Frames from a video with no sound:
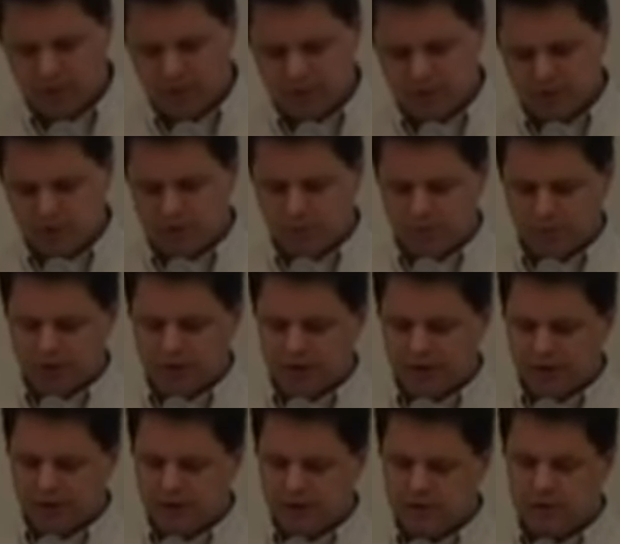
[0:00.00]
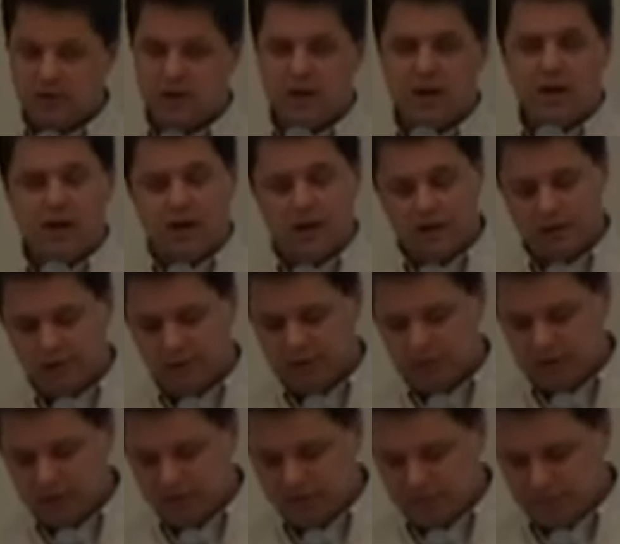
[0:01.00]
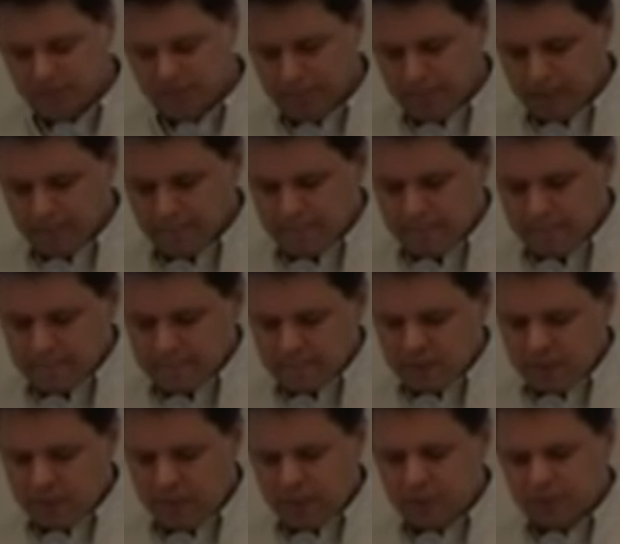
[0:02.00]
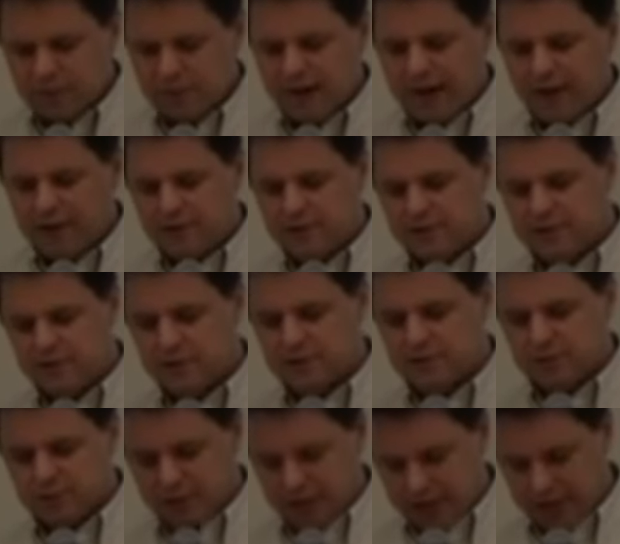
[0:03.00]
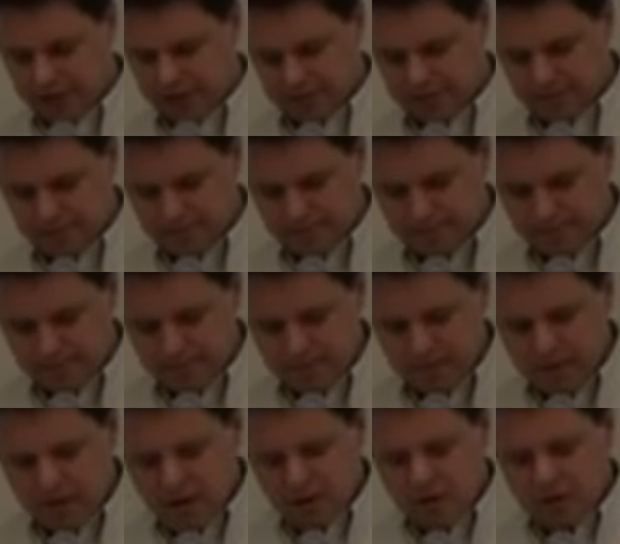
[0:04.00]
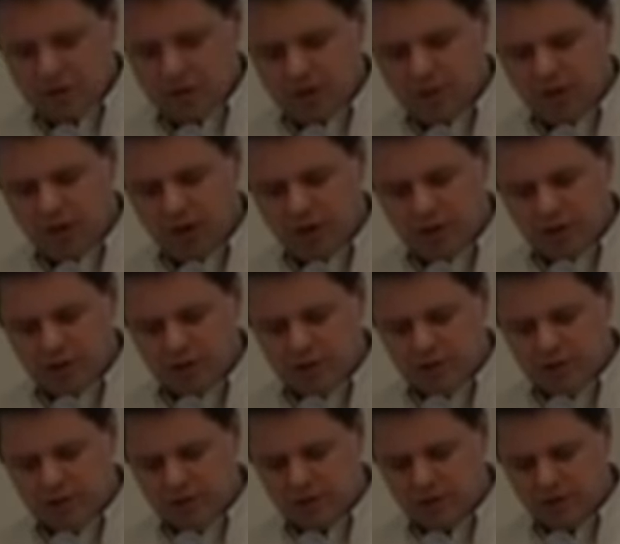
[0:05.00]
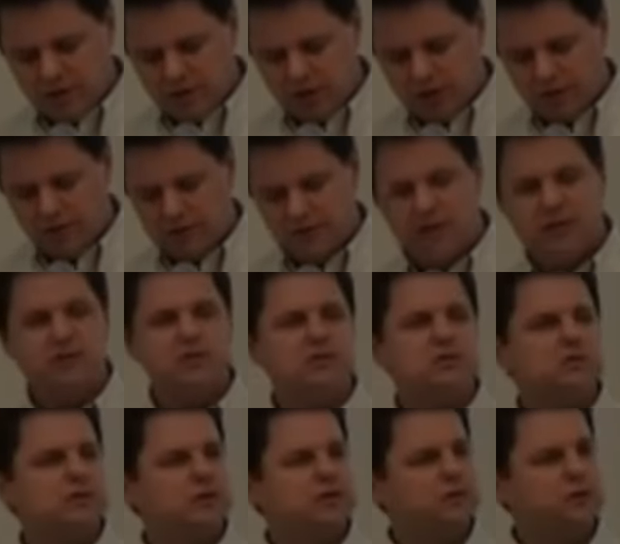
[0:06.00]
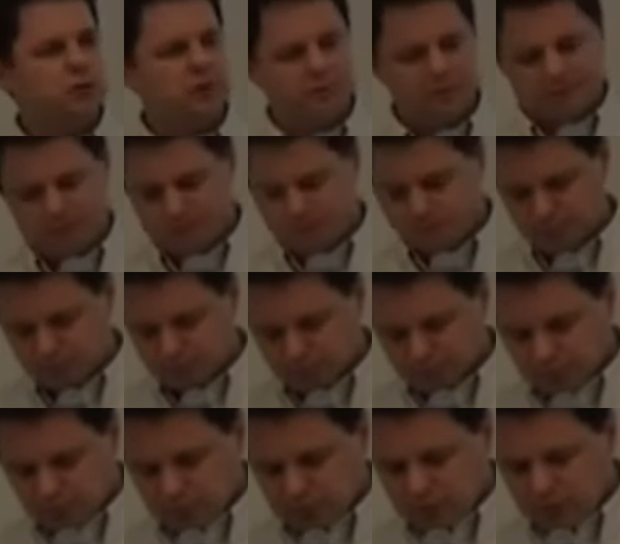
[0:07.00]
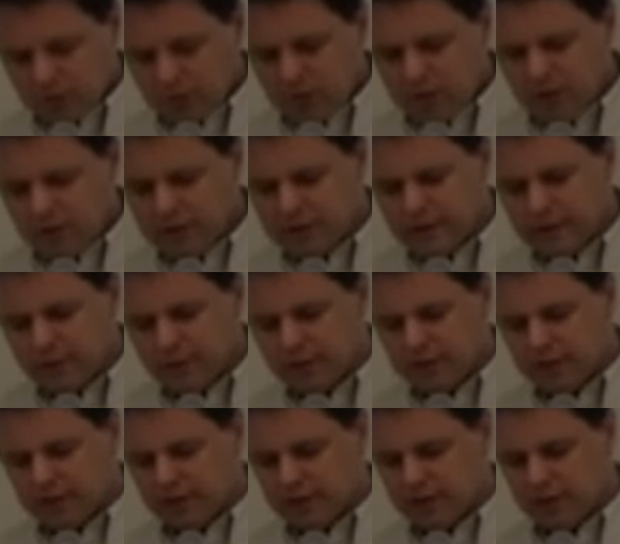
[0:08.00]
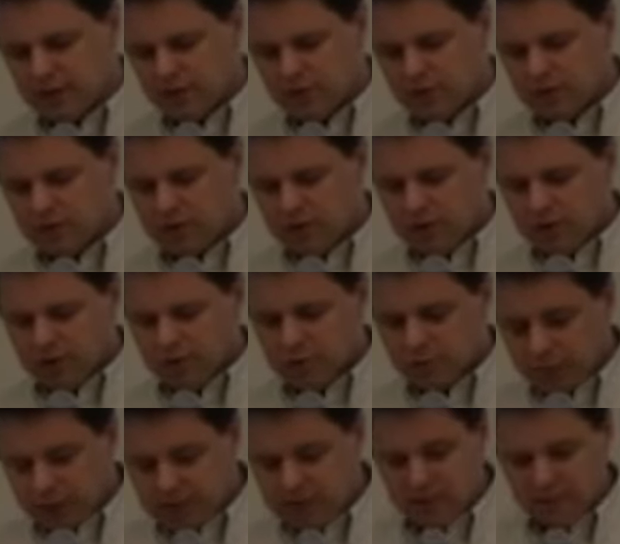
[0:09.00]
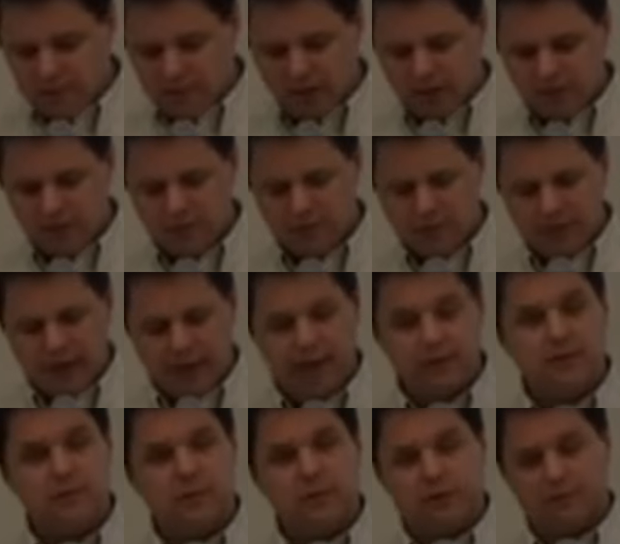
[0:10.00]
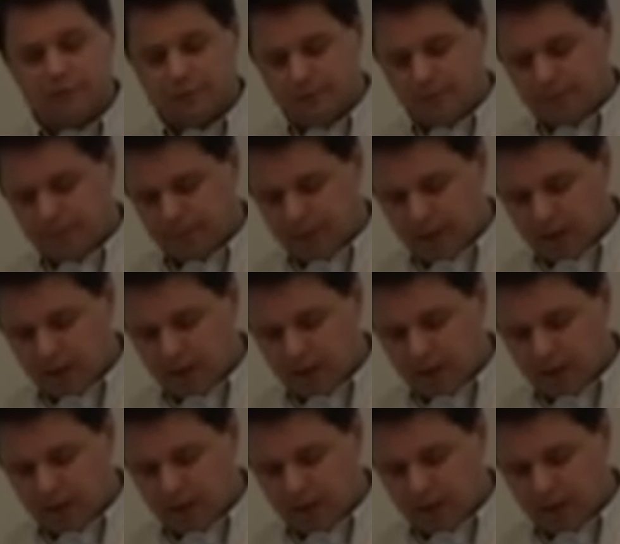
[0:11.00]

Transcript: the opposition party leaders and the regime, people's value systems changed. The terminology used in their conversations transformed. The symbols that they used to express themselves began to morph.